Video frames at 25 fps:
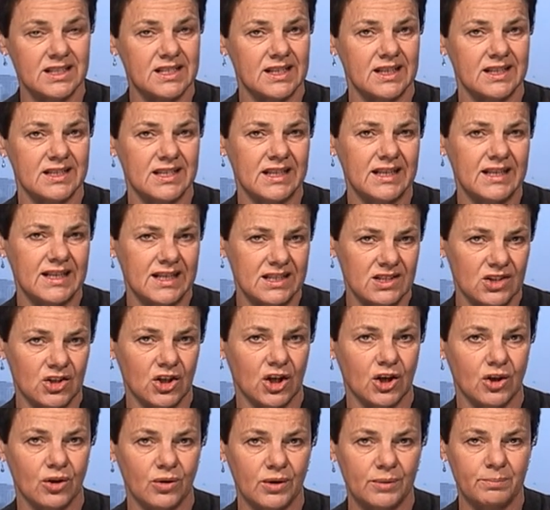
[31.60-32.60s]
says he doesn't
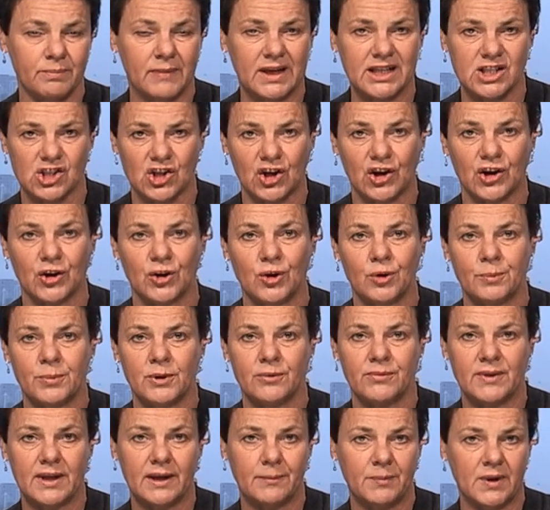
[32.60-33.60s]
hold much hope
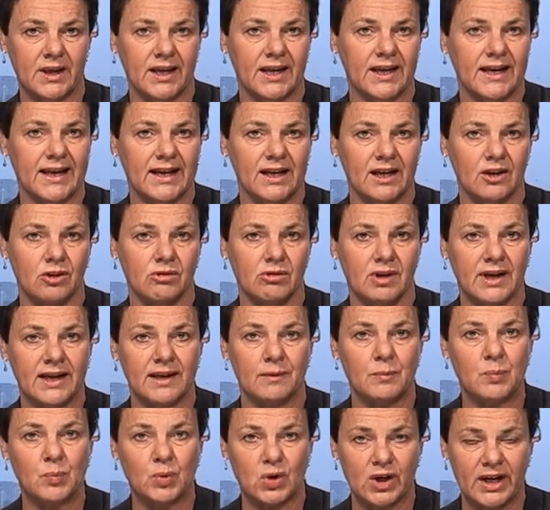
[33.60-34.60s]
of there being any
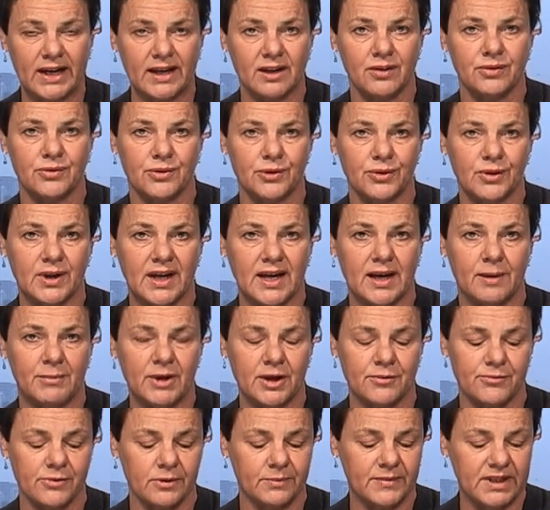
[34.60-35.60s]
great breakthrough
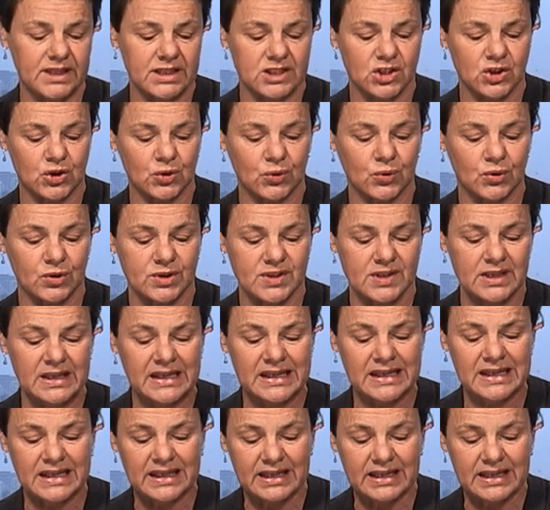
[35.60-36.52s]
coming from these talks.